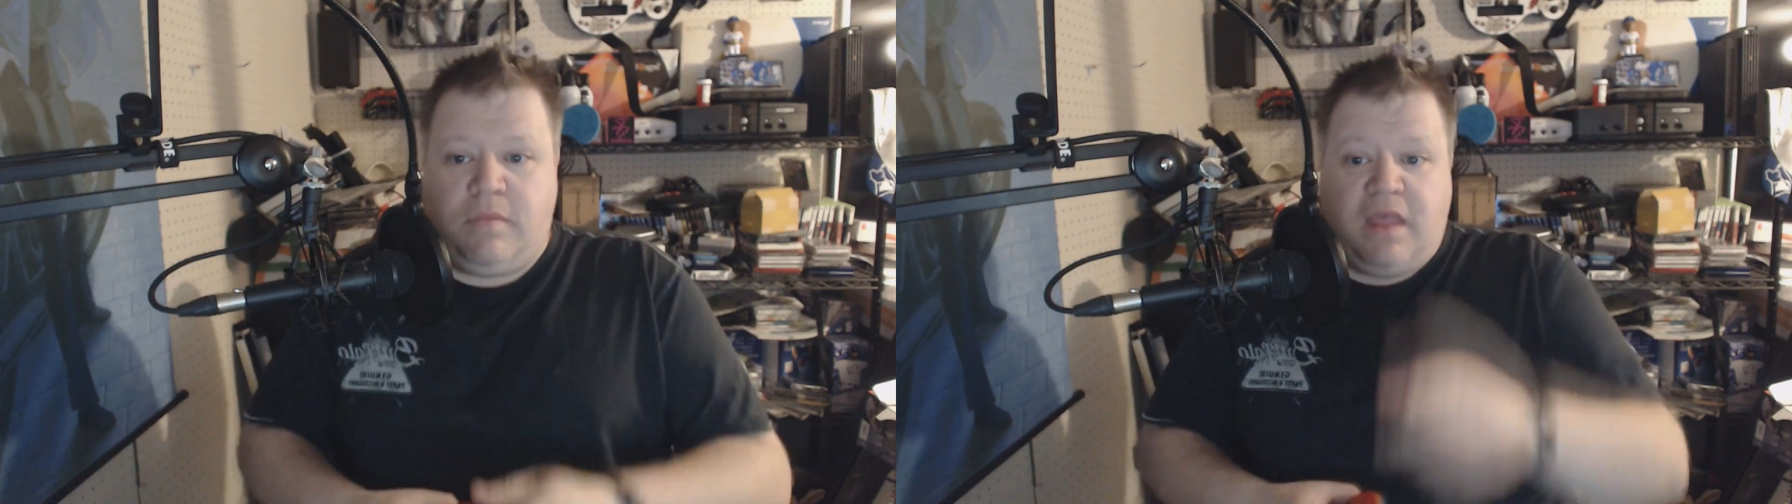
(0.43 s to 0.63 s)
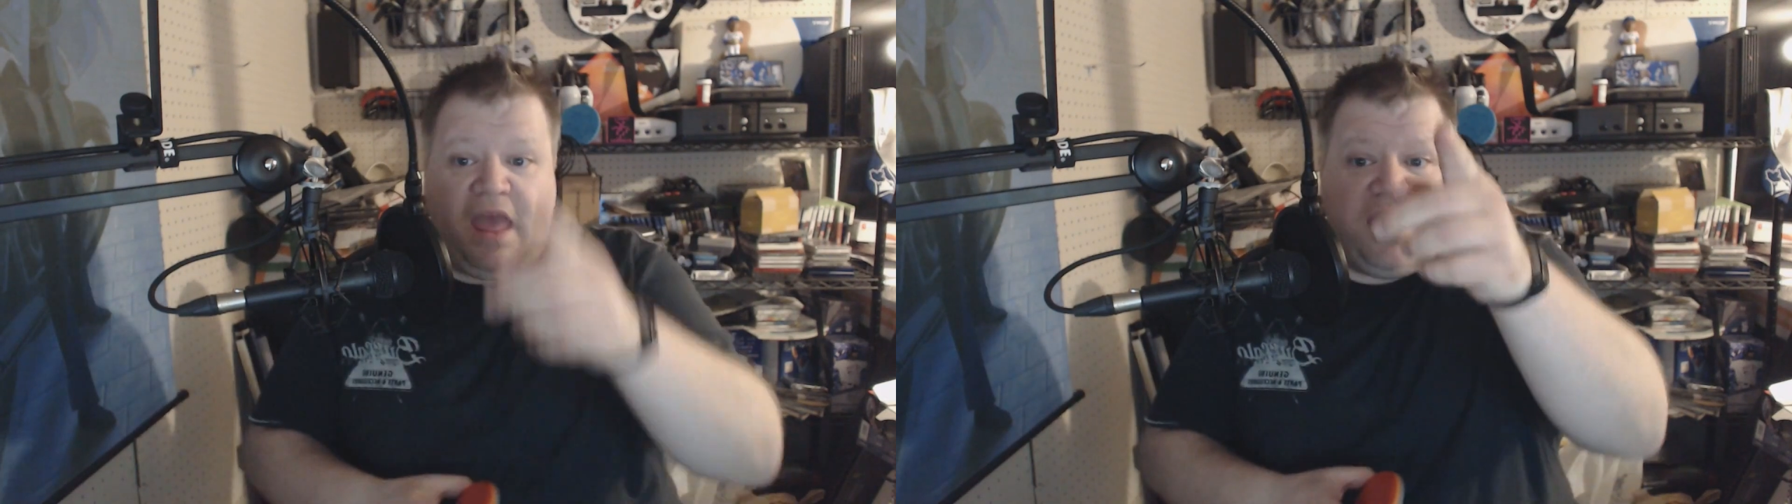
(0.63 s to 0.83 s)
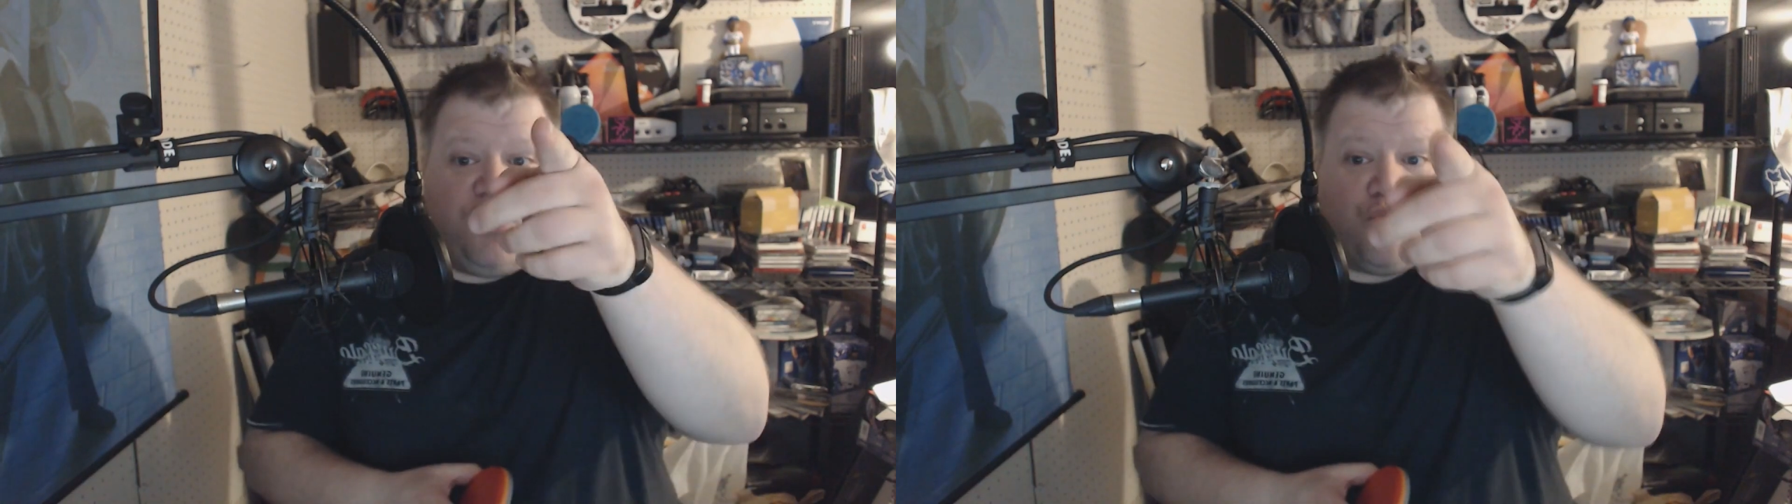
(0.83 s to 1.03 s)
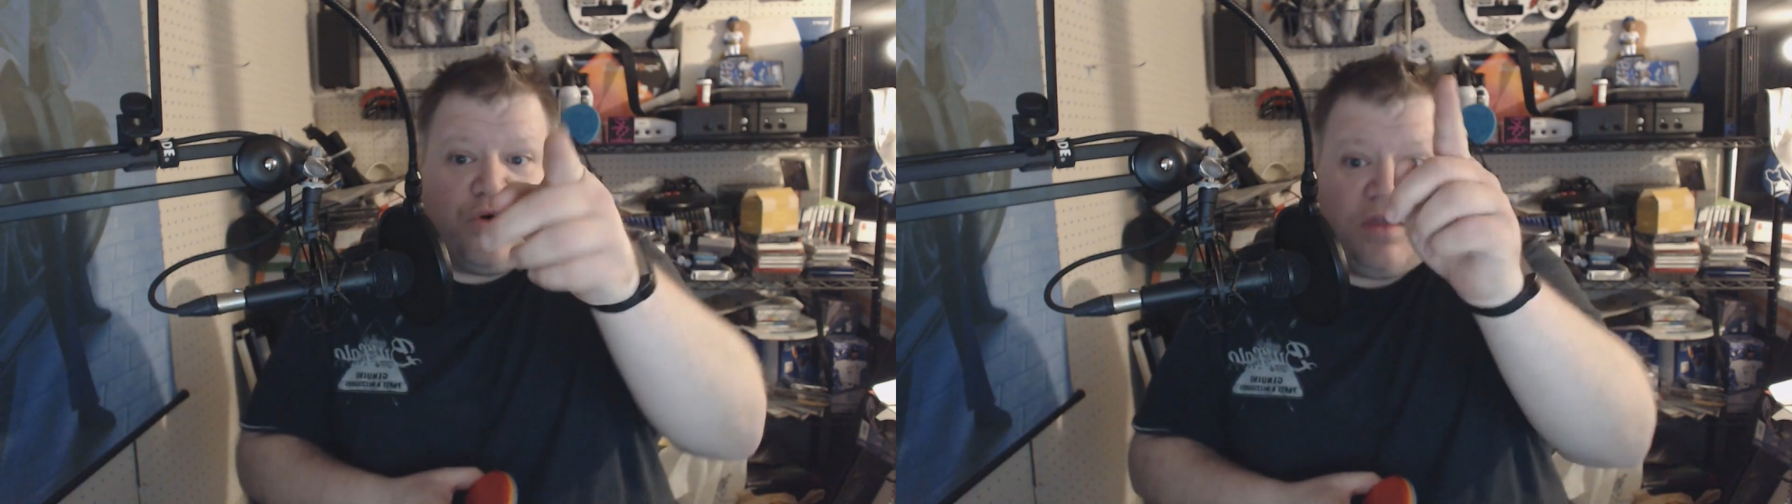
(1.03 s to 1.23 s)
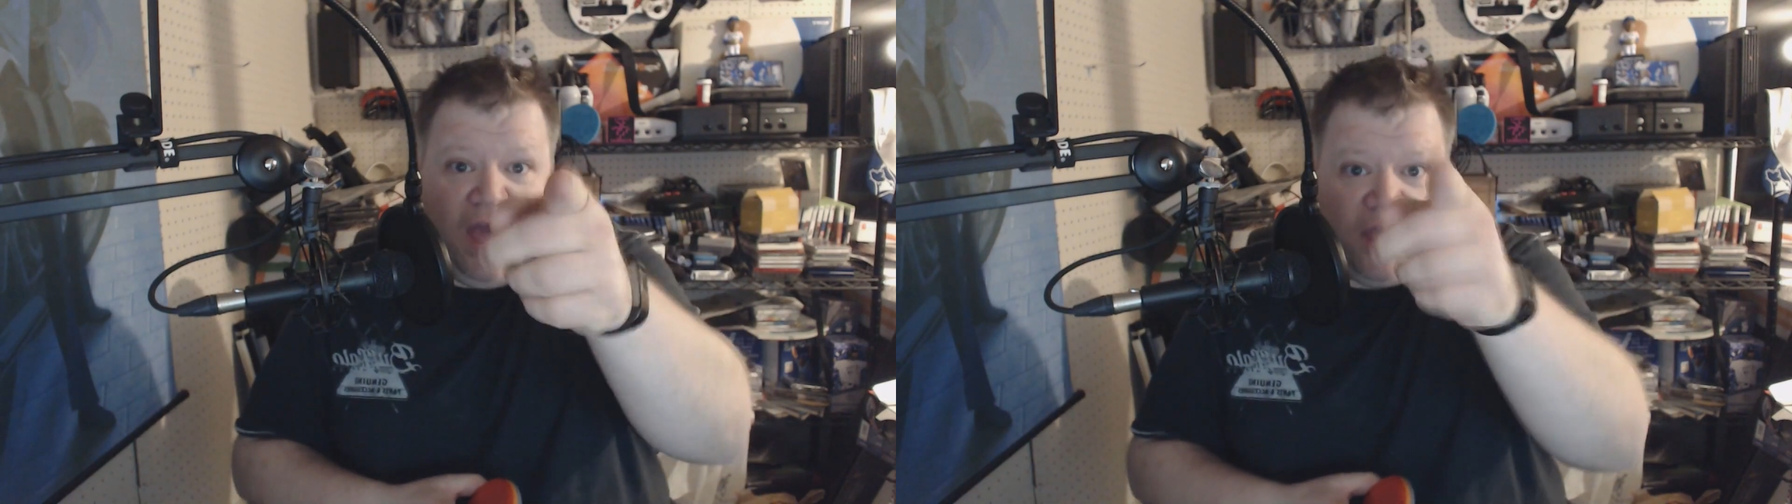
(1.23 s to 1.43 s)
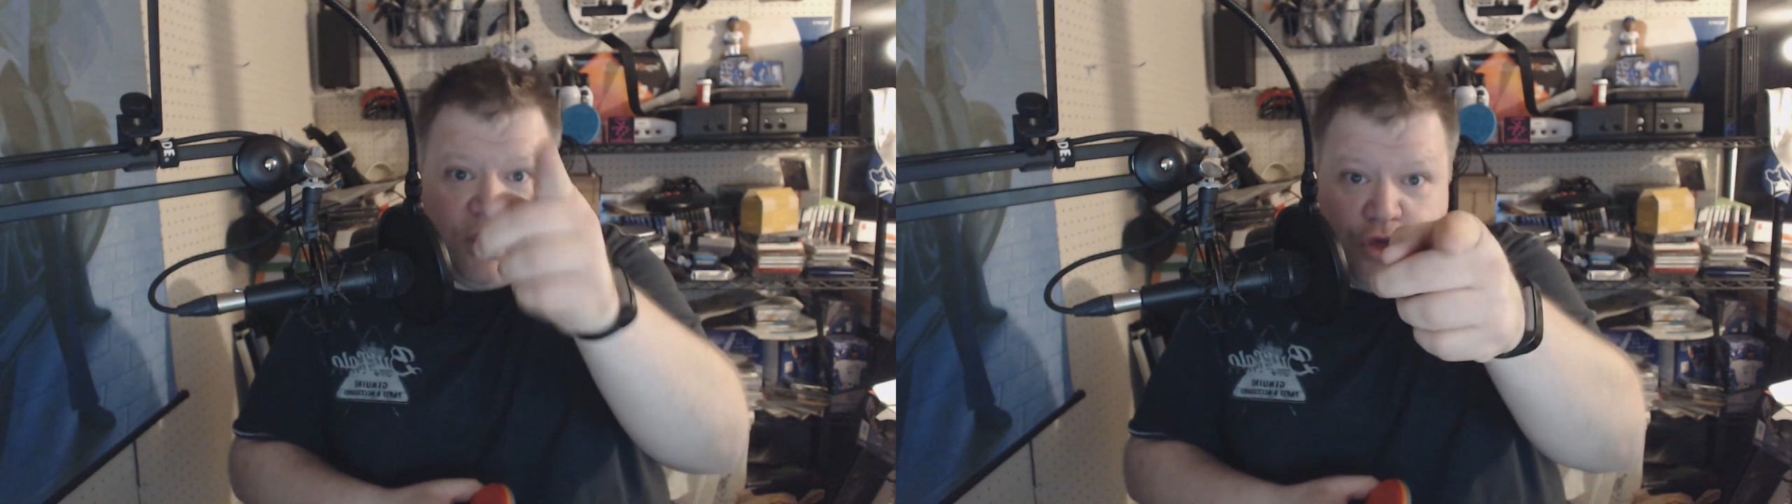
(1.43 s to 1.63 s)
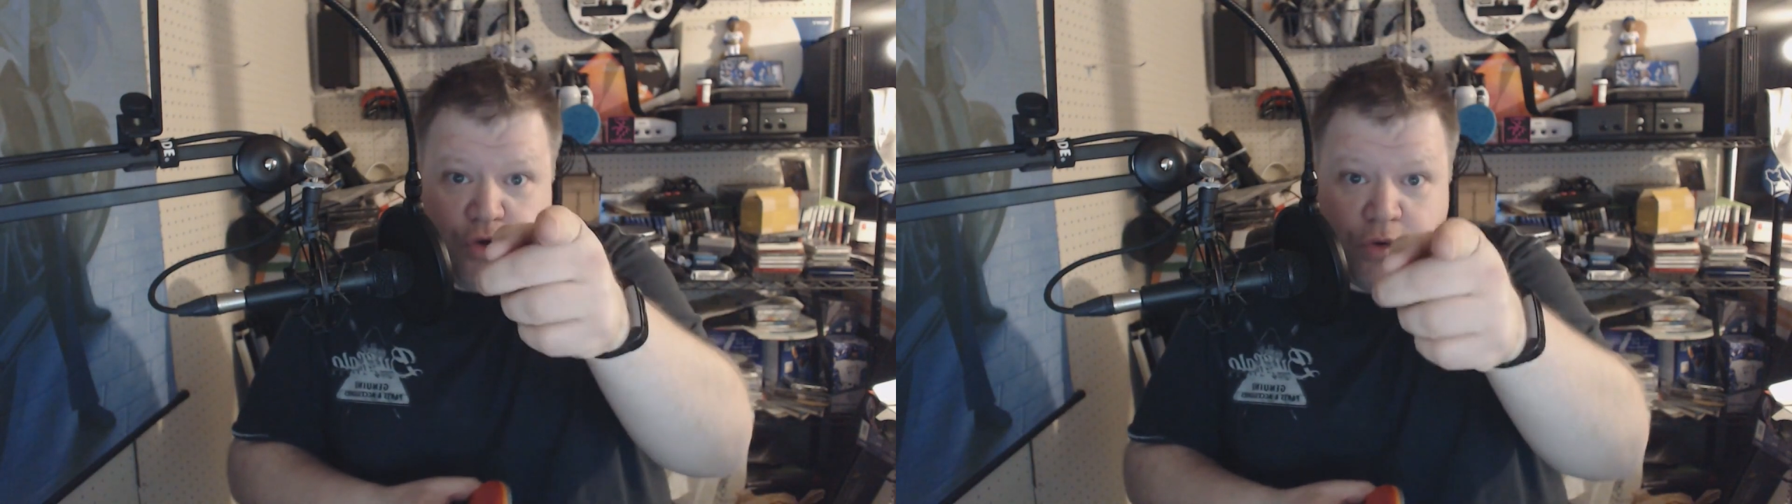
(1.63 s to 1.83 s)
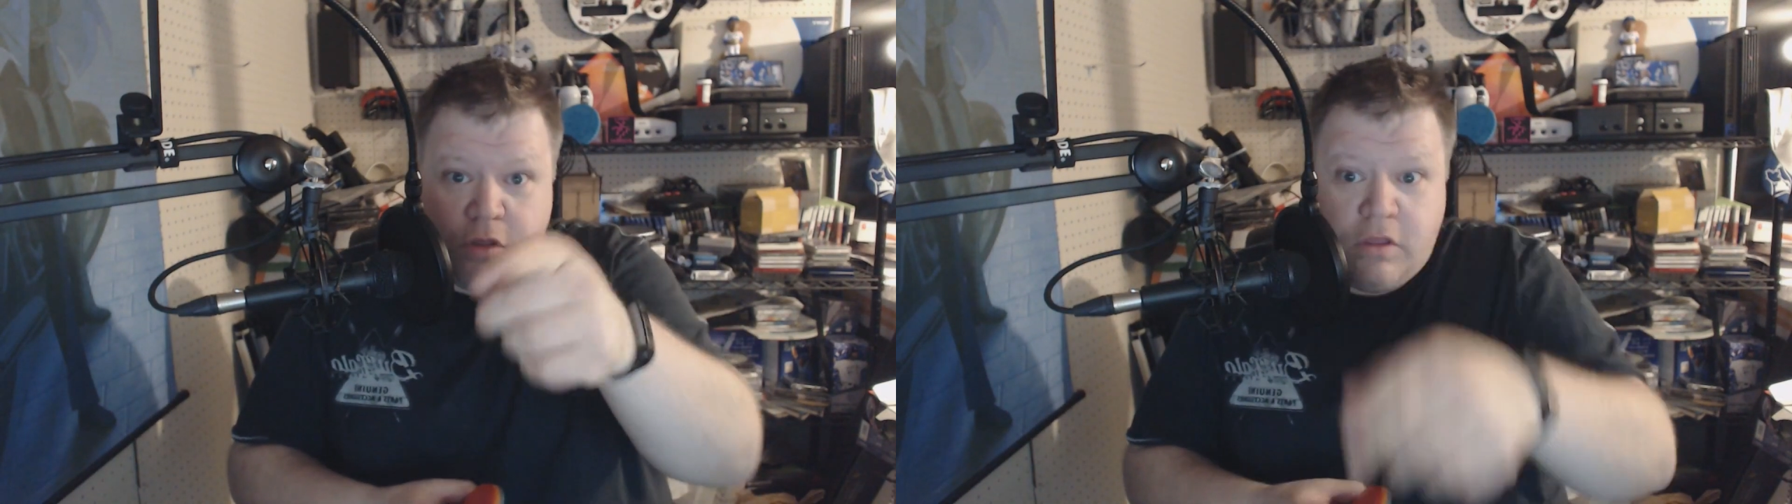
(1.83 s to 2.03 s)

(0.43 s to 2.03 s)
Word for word: Hey, you. Yeah, you.